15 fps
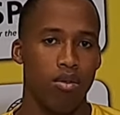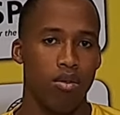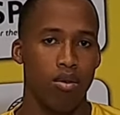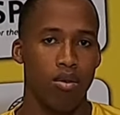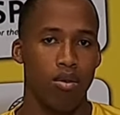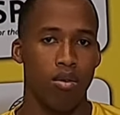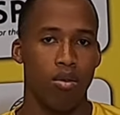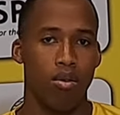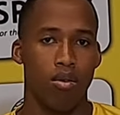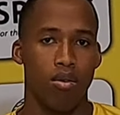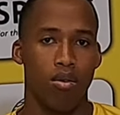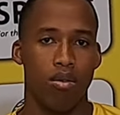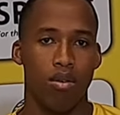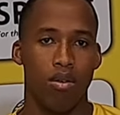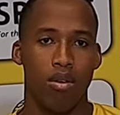
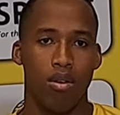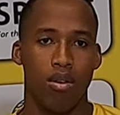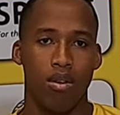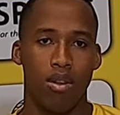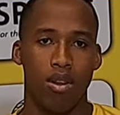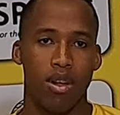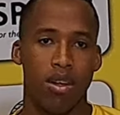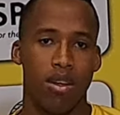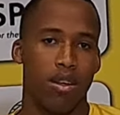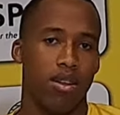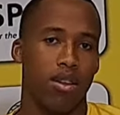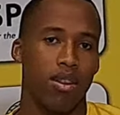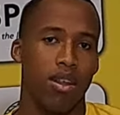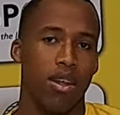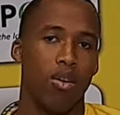So
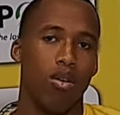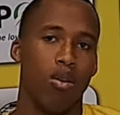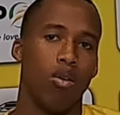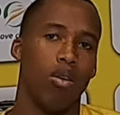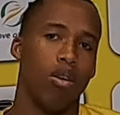the the